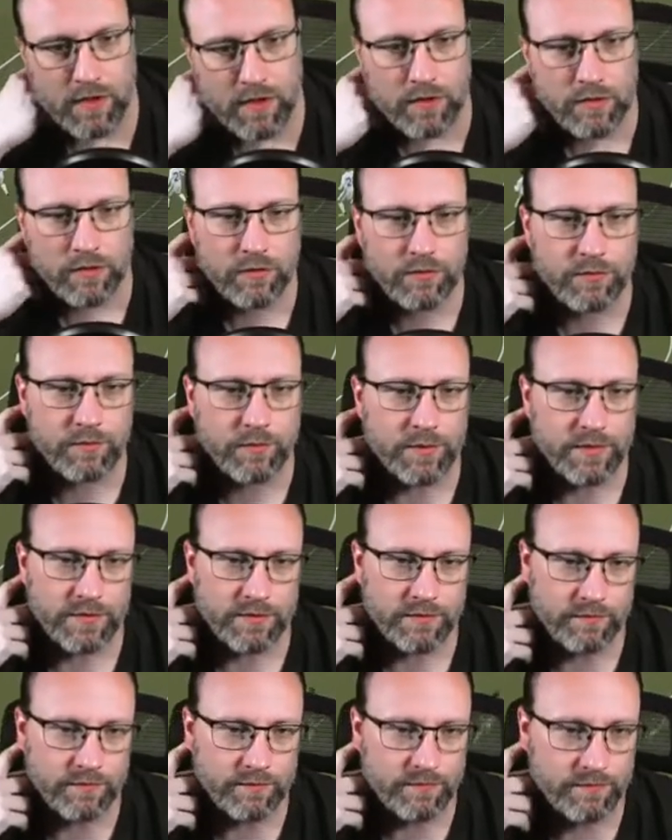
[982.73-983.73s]
Guzman.
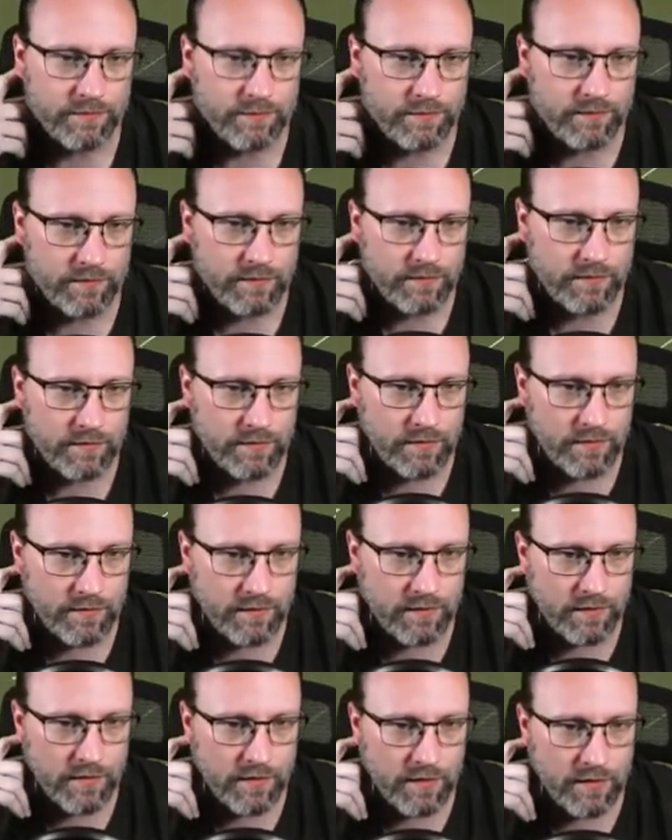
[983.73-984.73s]

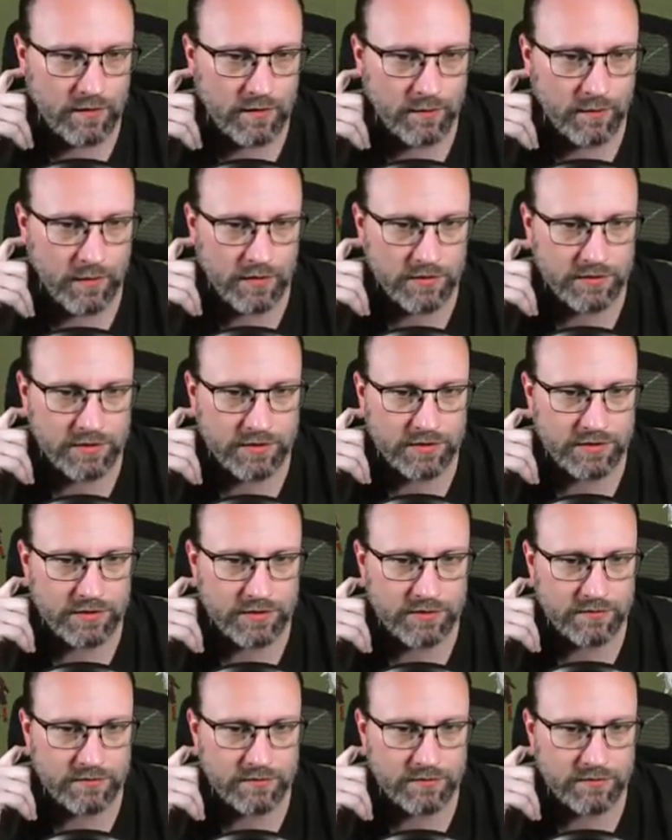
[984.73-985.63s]
Nebaltić.